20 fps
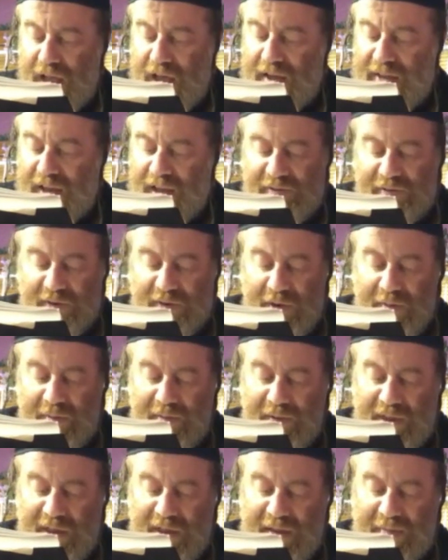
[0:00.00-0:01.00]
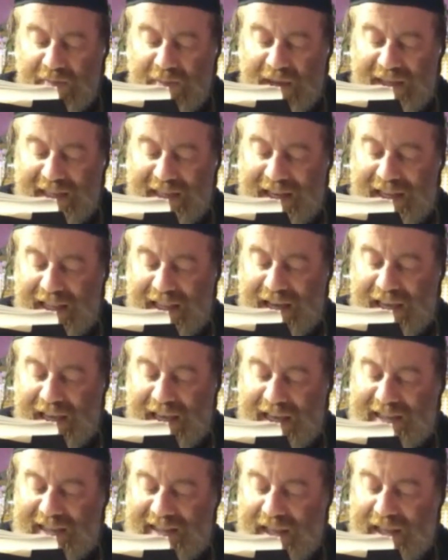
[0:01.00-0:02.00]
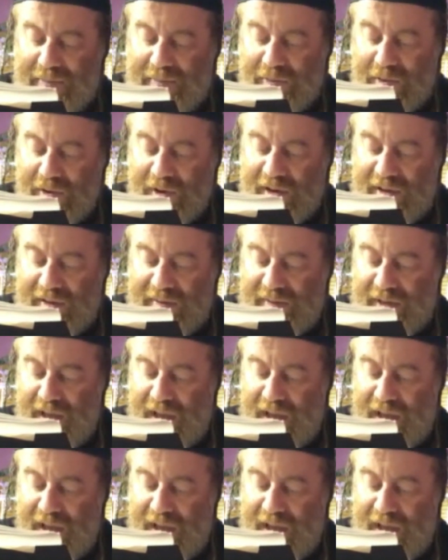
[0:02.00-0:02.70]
that from the basic halachic standpoint,